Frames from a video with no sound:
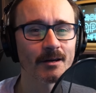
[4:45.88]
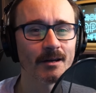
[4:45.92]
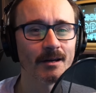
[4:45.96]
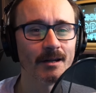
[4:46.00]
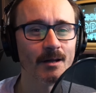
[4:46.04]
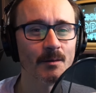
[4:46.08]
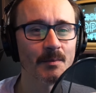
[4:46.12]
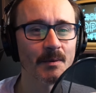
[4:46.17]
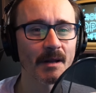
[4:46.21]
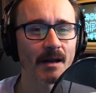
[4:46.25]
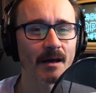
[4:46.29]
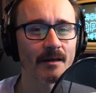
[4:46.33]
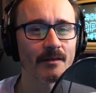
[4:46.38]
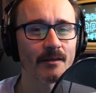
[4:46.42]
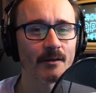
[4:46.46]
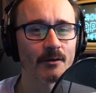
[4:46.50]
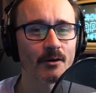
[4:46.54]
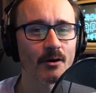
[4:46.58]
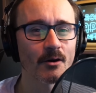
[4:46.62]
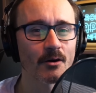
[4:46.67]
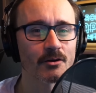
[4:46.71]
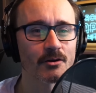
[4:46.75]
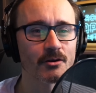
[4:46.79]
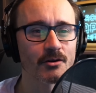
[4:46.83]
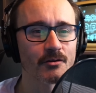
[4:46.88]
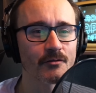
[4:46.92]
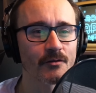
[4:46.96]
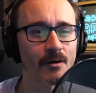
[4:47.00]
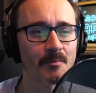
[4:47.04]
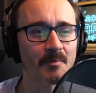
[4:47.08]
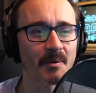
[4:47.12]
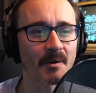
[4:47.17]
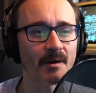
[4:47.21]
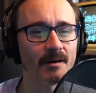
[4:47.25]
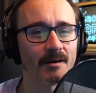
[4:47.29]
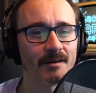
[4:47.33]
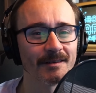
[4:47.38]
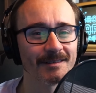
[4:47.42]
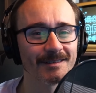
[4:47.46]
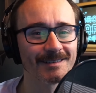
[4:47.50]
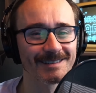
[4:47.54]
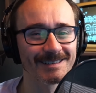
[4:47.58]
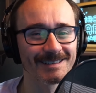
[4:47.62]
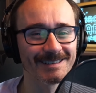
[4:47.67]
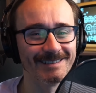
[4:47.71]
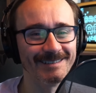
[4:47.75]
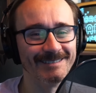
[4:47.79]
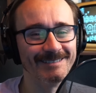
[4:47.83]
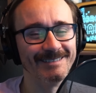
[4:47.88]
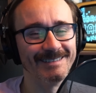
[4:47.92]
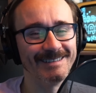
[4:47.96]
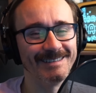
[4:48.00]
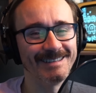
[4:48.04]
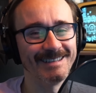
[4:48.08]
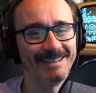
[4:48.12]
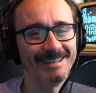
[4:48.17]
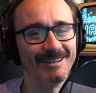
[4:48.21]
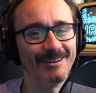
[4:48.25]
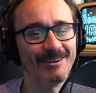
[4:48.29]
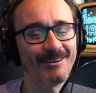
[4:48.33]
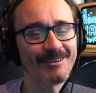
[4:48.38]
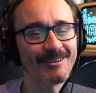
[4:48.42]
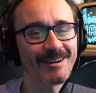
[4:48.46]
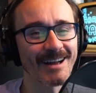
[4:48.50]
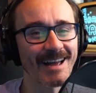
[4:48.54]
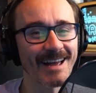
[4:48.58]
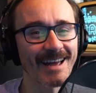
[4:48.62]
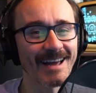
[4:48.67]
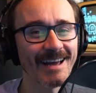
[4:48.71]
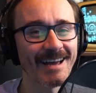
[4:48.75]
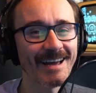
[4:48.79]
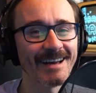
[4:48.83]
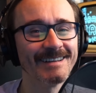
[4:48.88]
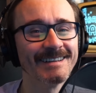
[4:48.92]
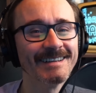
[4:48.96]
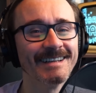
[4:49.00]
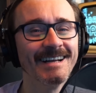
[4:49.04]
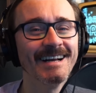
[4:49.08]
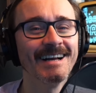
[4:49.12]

a little bit like the Yorkshire Ripper with your long hair.